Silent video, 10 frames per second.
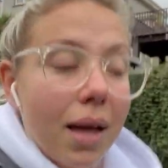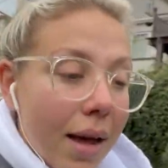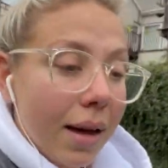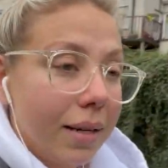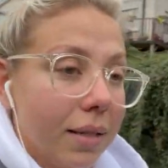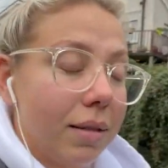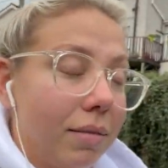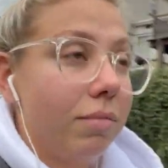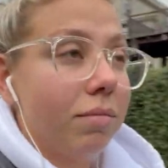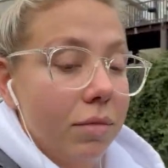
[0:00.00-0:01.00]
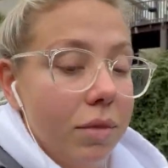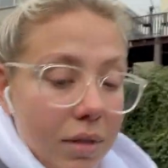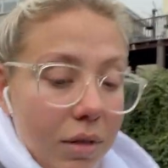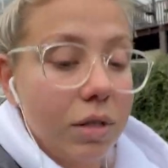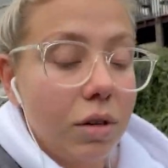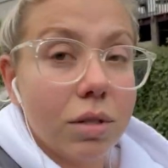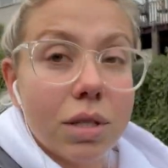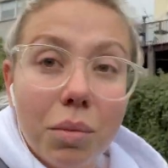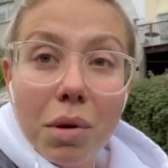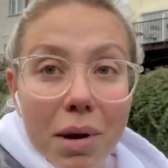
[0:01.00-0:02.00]
He's exhausted
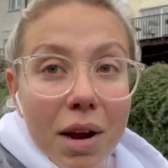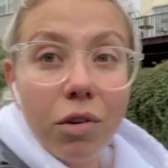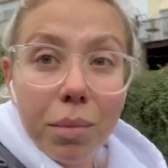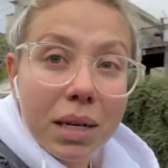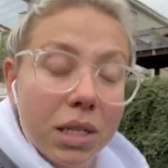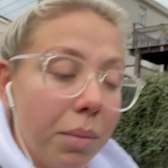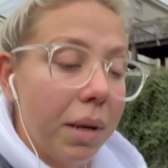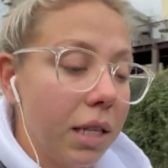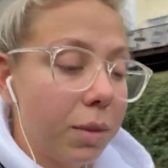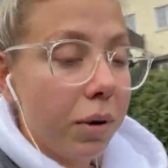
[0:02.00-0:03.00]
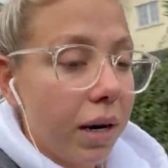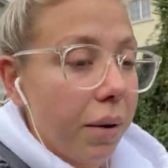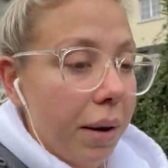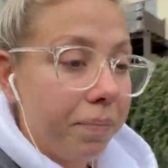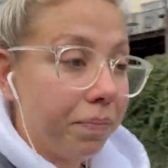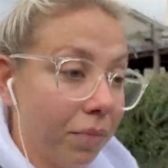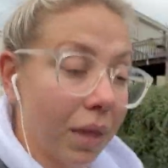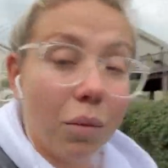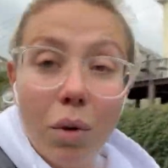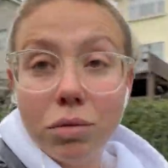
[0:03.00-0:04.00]
and moving out for about 2 minutes. But anyway,
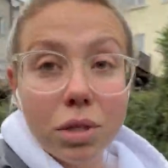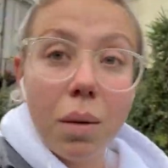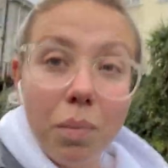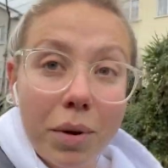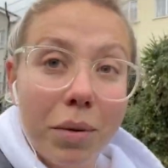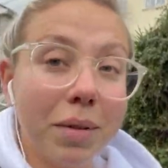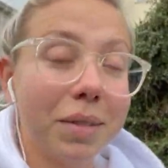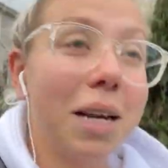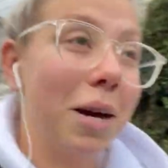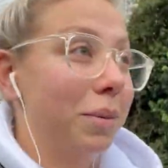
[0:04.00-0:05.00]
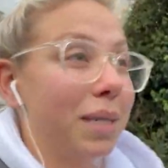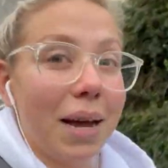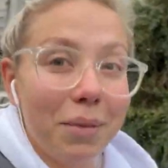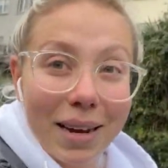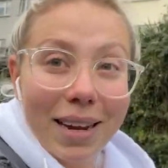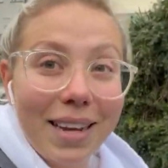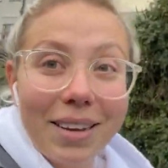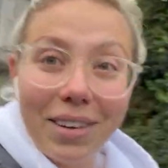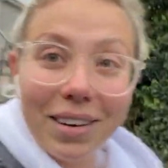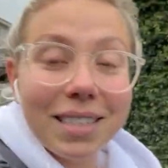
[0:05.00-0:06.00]
it won't stop him. It won't slow him down. He could
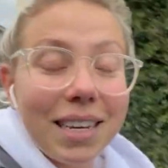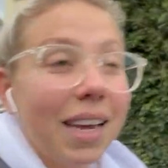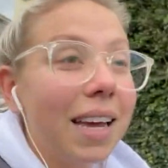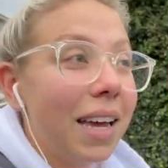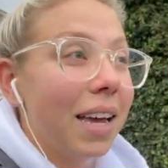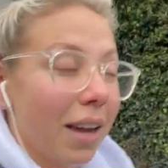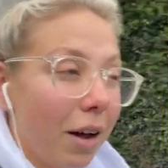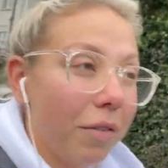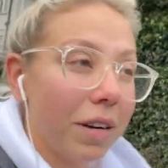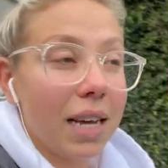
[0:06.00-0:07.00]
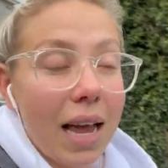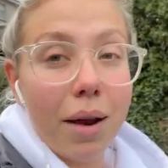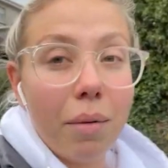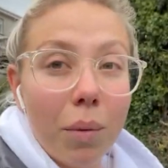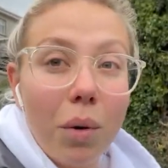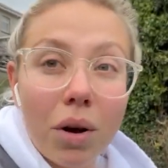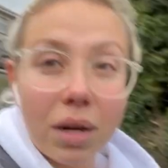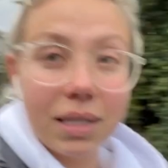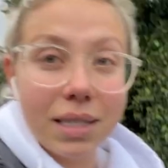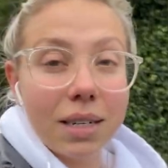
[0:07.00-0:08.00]
honestly go for a 10-hour walk
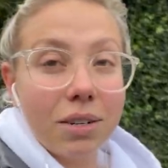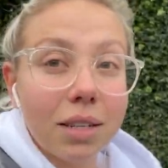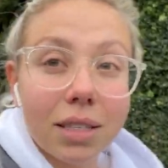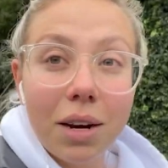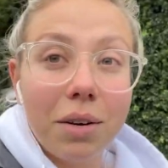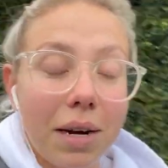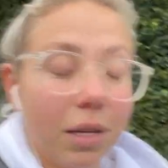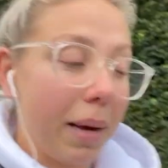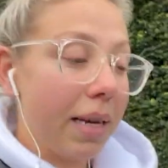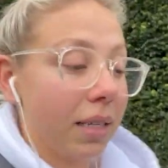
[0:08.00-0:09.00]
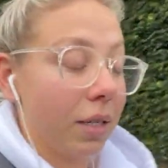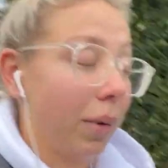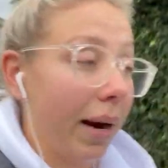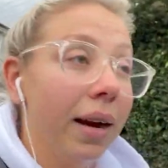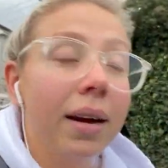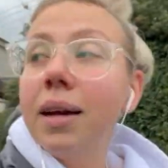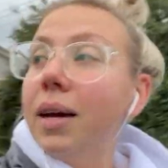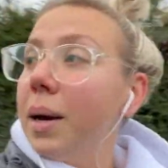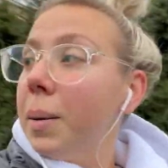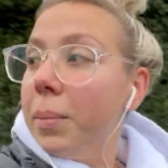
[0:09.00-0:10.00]
and still not slow down his pace, I swear.
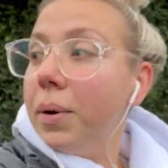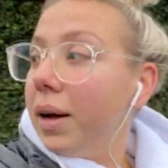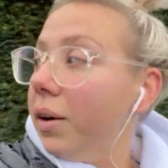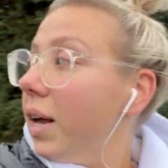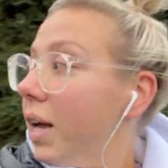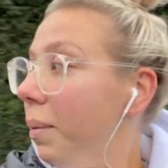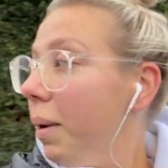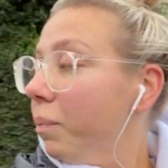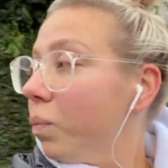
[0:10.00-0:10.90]
But honey, come on.